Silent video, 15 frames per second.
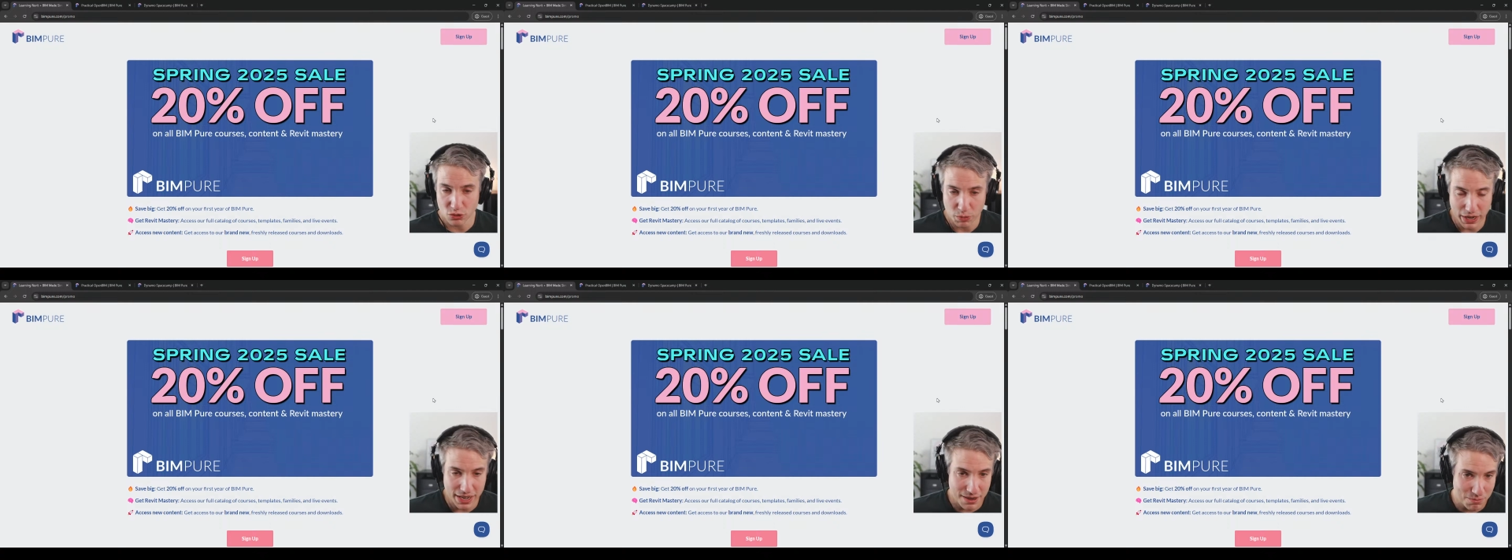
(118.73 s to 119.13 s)

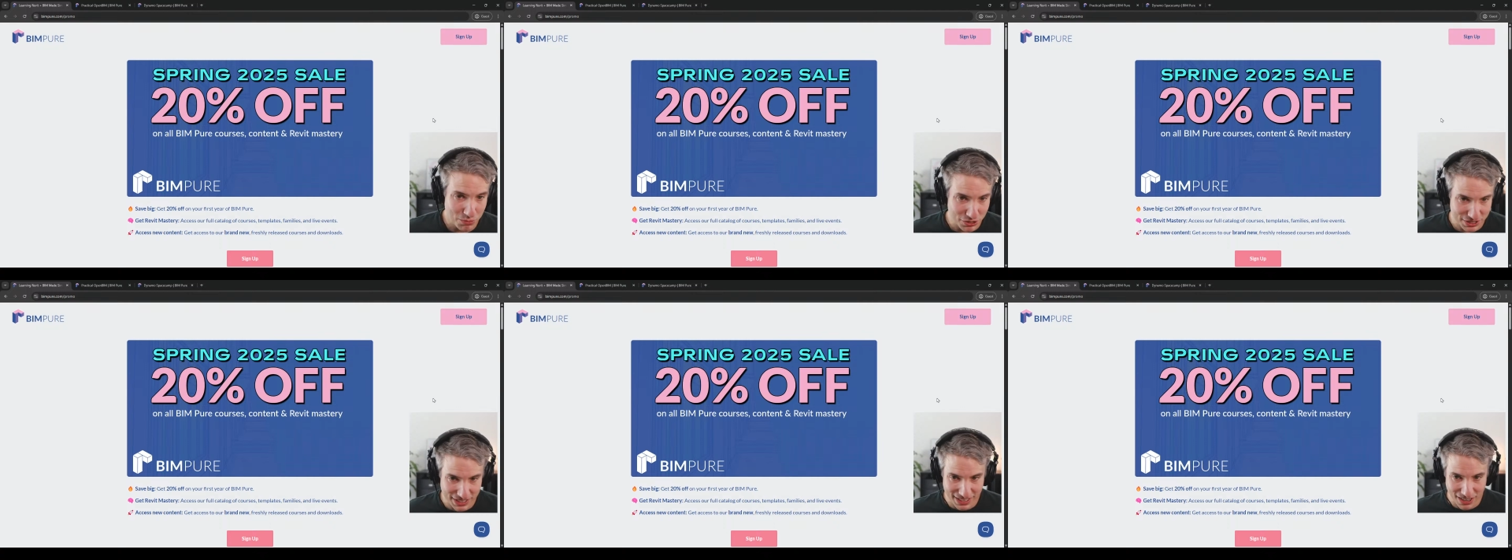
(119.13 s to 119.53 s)

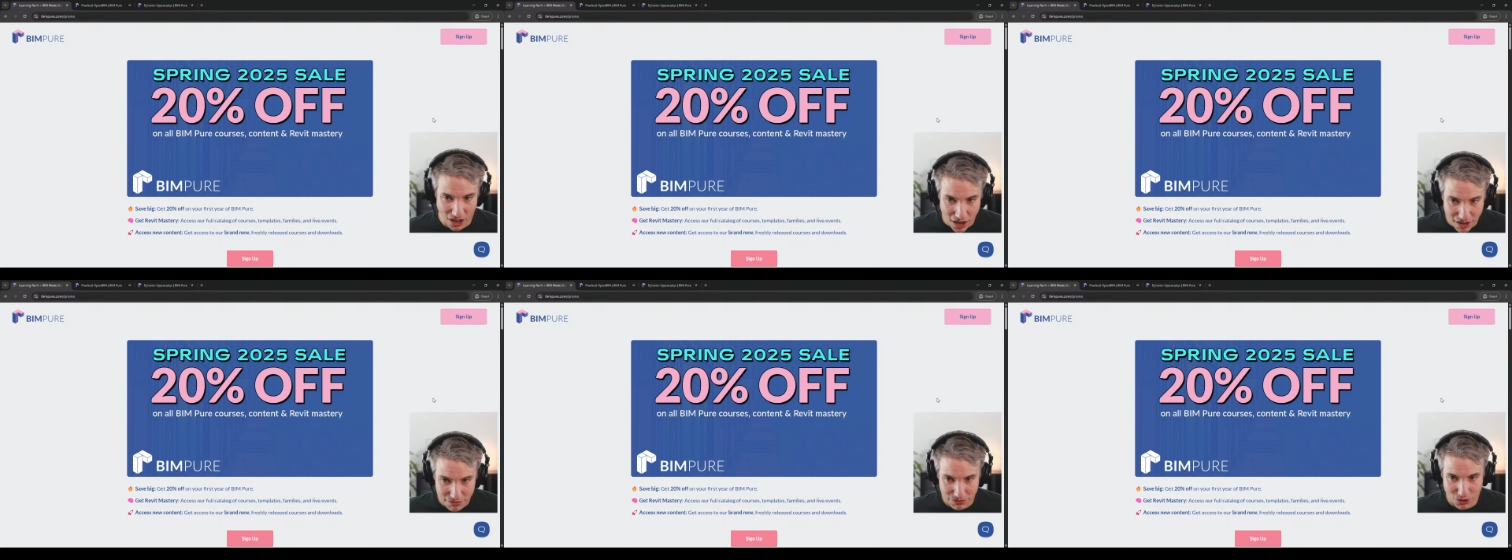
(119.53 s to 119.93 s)
20%
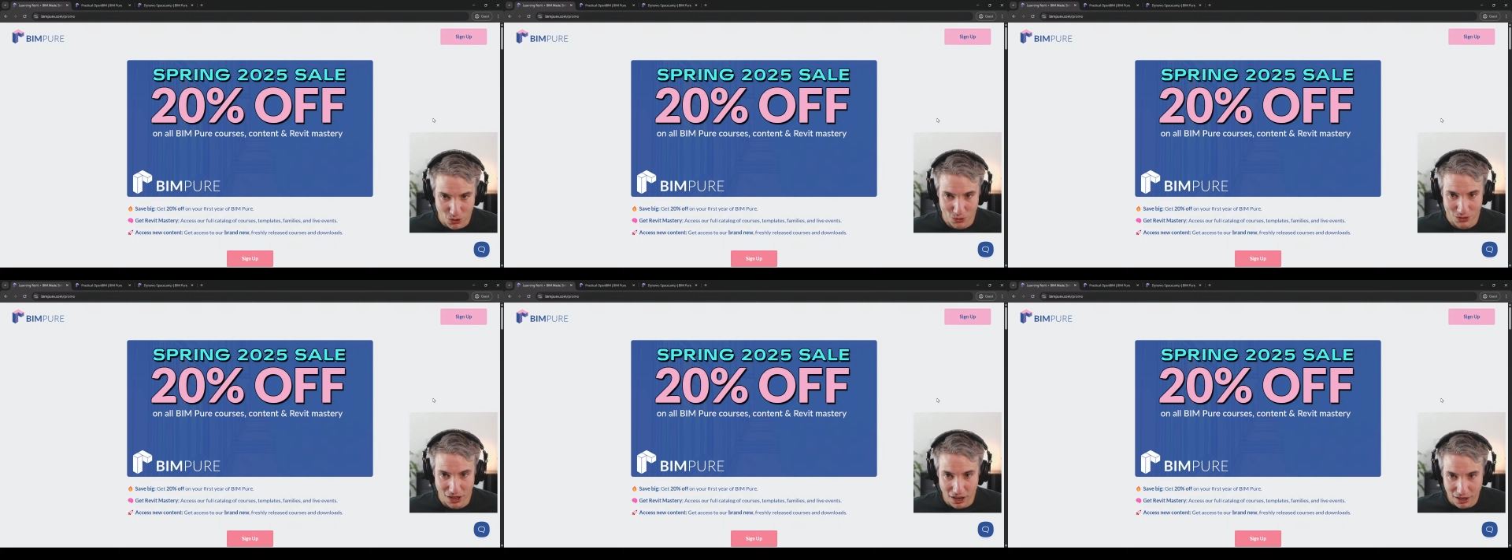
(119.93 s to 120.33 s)
off
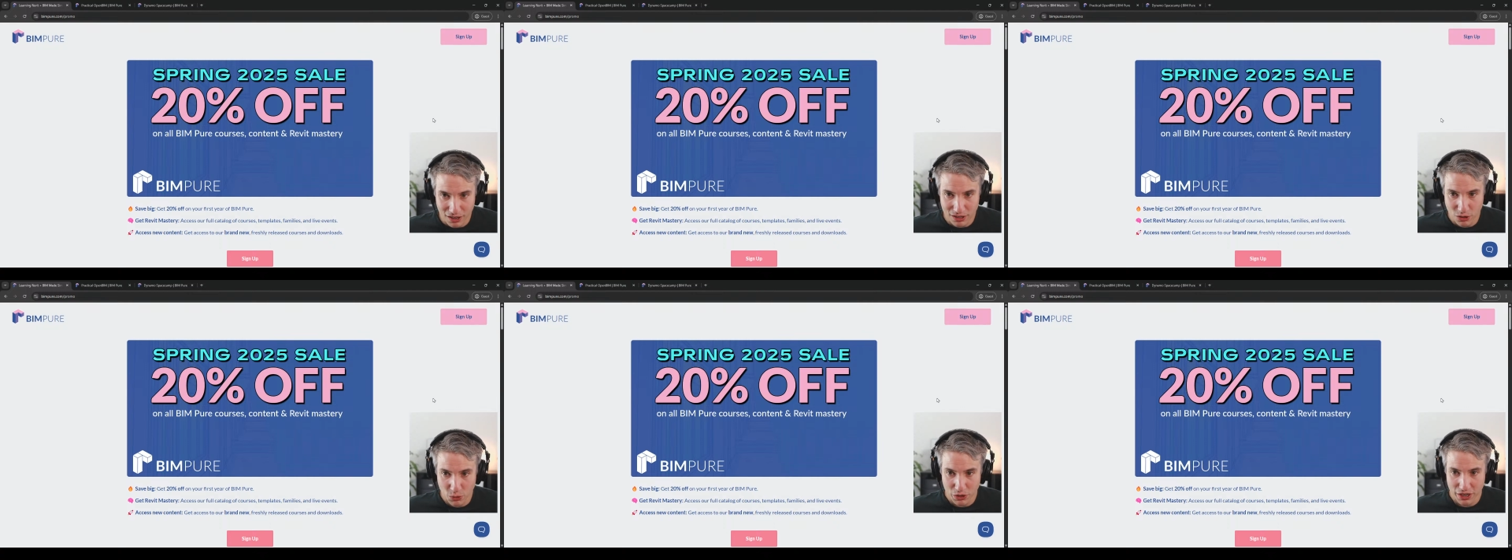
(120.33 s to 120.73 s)
on
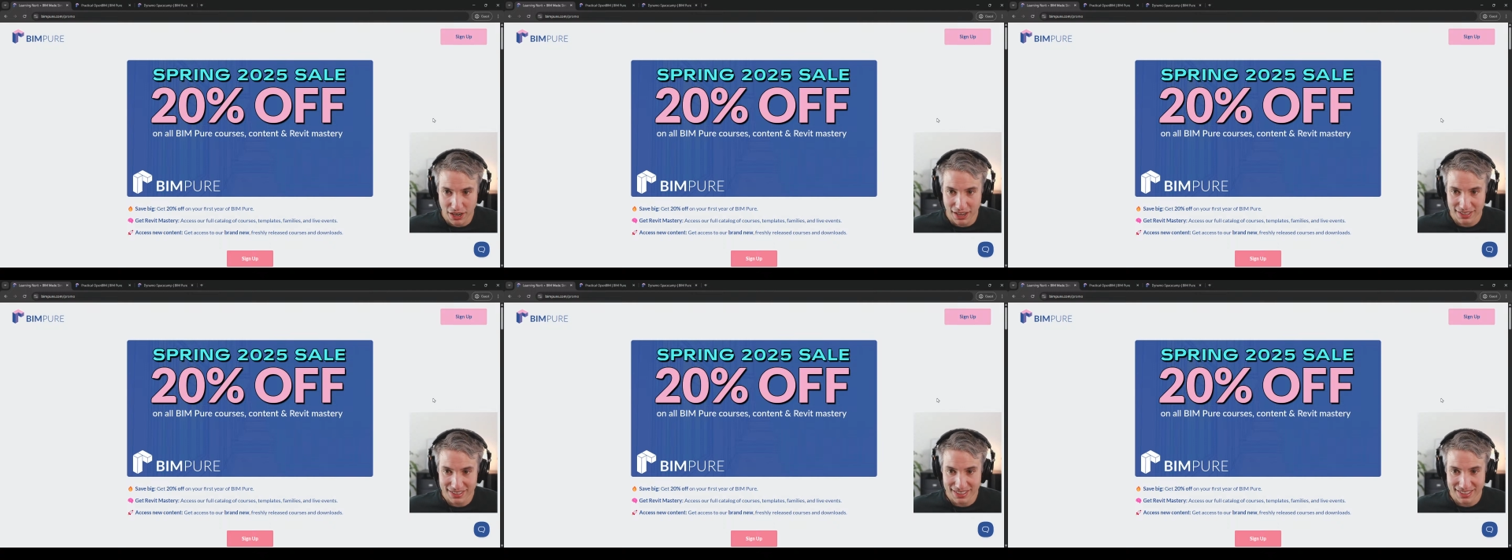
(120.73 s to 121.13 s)
all our
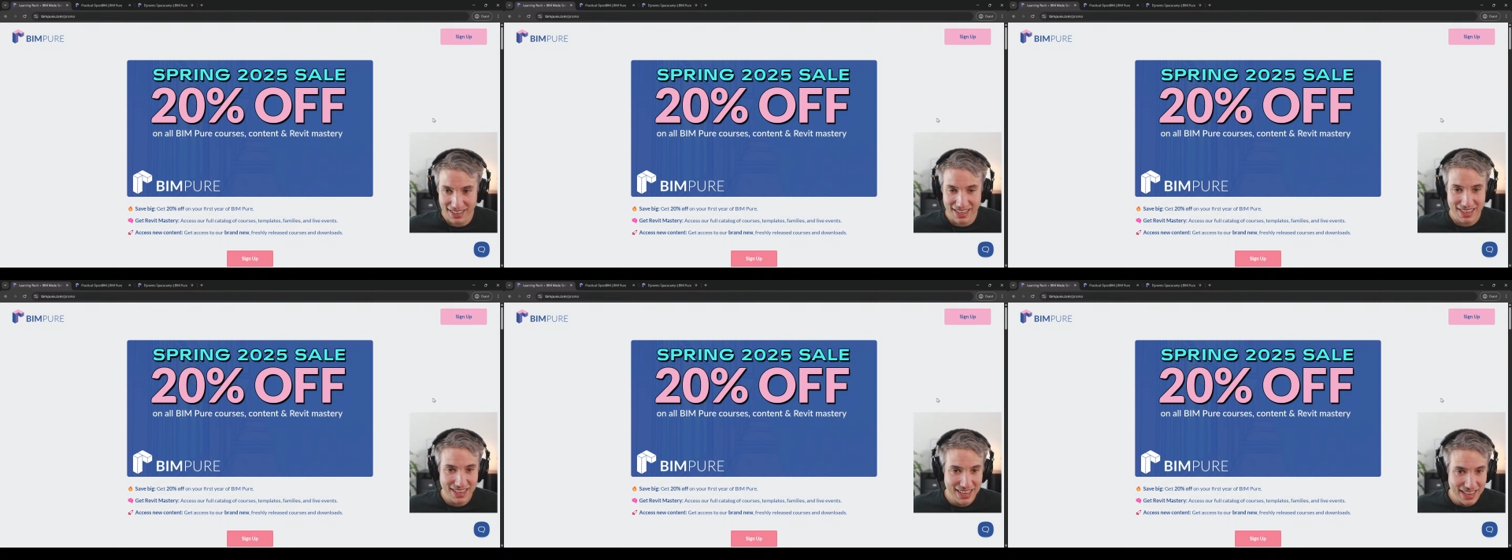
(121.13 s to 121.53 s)
content
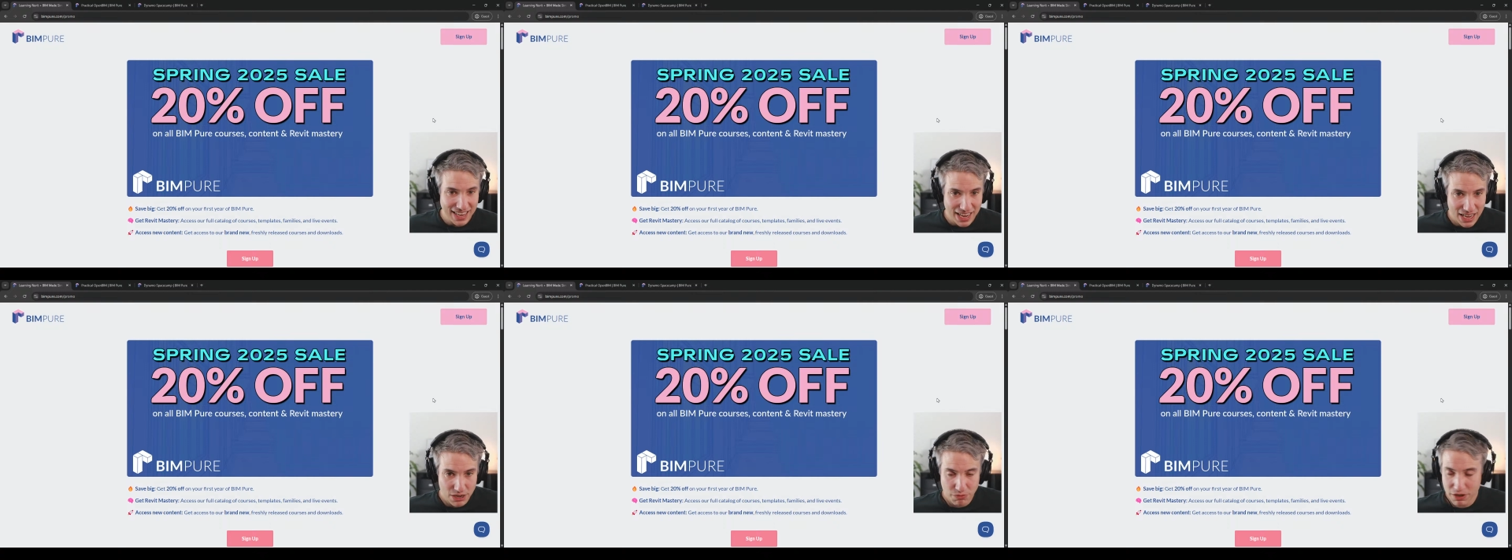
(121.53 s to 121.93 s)

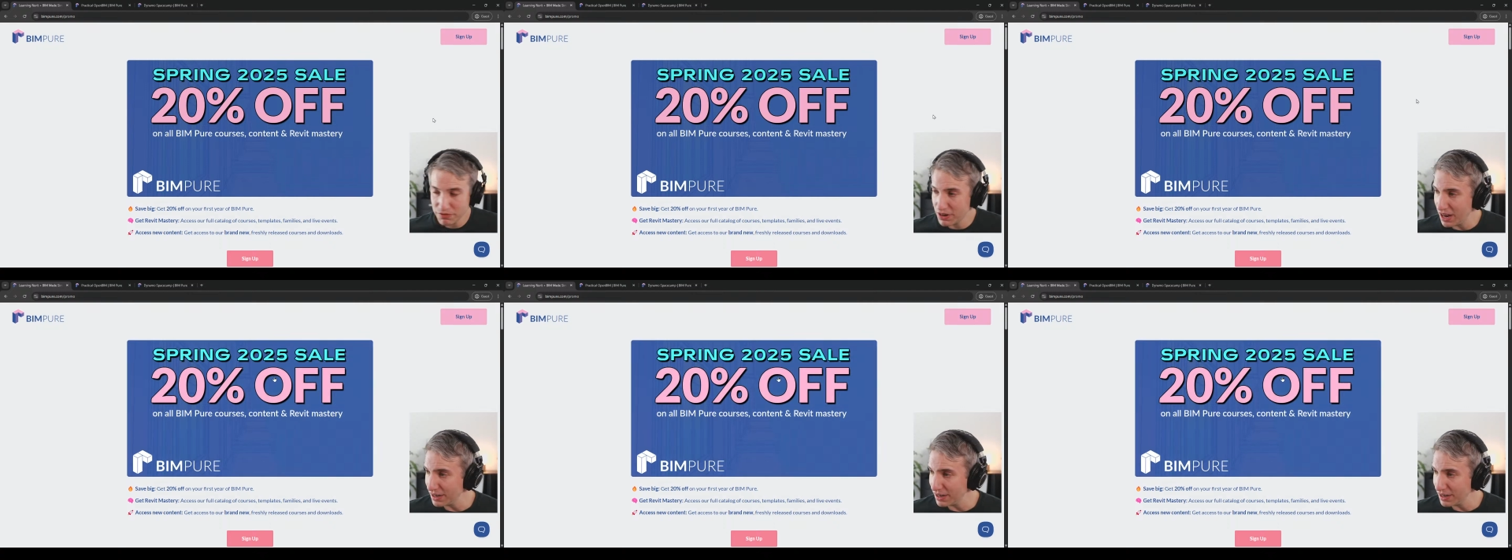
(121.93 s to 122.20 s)
and we've